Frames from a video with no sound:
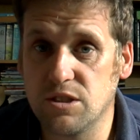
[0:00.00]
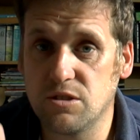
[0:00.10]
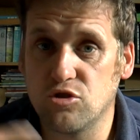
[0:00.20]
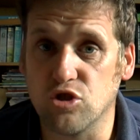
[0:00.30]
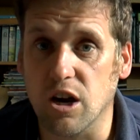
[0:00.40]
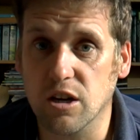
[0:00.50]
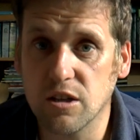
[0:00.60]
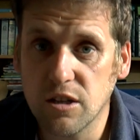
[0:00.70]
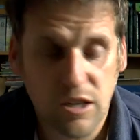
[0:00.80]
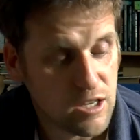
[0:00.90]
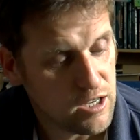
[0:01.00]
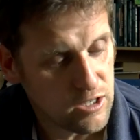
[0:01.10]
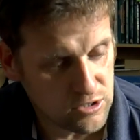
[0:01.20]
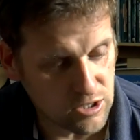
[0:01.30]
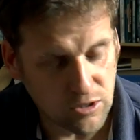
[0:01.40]
struck.
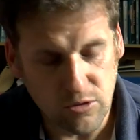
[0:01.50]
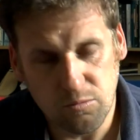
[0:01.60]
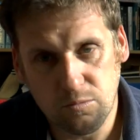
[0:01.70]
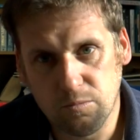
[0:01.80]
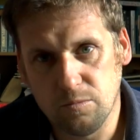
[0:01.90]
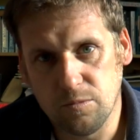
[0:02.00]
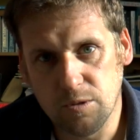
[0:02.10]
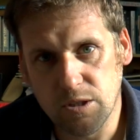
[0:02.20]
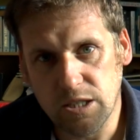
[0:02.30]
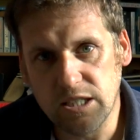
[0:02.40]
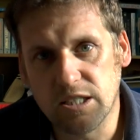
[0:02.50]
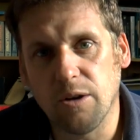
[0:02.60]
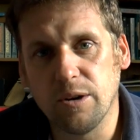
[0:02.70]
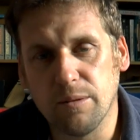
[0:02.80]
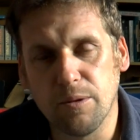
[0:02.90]
So he's
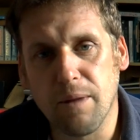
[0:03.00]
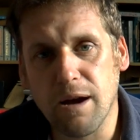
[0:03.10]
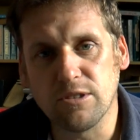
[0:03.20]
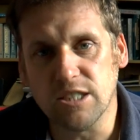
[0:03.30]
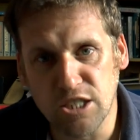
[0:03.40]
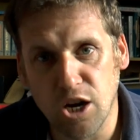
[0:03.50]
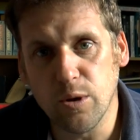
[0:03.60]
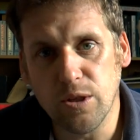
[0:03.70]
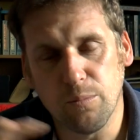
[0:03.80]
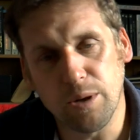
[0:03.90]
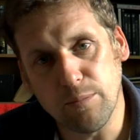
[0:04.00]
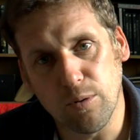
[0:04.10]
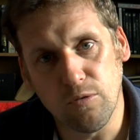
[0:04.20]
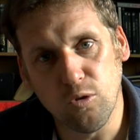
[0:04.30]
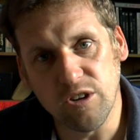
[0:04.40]
going up the mountain knowing that
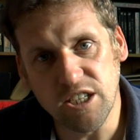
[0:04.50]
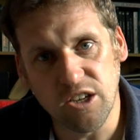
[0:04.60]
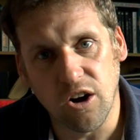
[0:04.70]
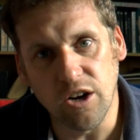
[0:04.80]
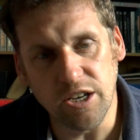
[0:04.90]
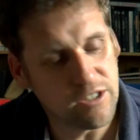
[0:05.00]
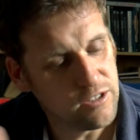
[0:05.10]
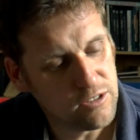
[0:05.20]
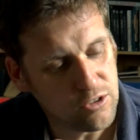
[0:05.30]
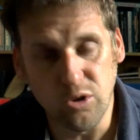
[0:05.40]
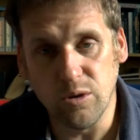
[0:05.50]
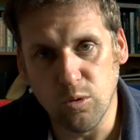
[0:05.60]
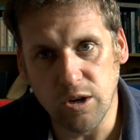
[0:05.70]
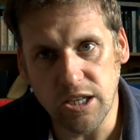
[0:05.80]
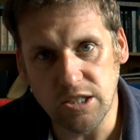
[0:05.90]
people have already died
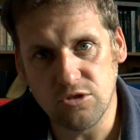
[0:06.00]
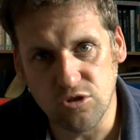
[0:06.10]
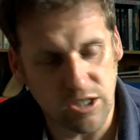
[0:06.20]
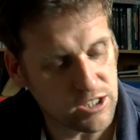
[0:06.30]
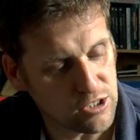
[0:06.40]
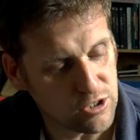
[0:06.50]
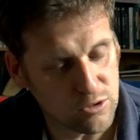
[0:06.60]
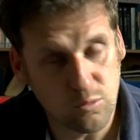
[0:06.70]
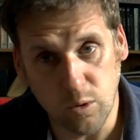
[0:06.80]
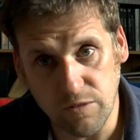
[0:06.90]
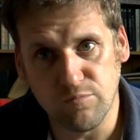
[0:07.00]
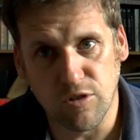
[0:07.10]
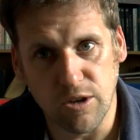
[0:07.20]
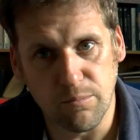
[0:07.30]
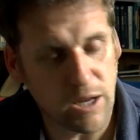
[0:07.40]
doing what he's trying to do with
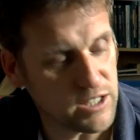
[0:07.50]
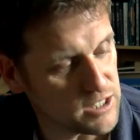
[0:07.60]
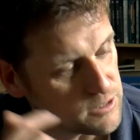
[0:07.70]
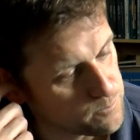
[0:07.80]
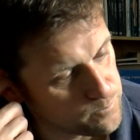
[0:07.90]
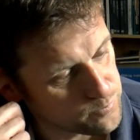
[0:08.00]
Brian Blessed.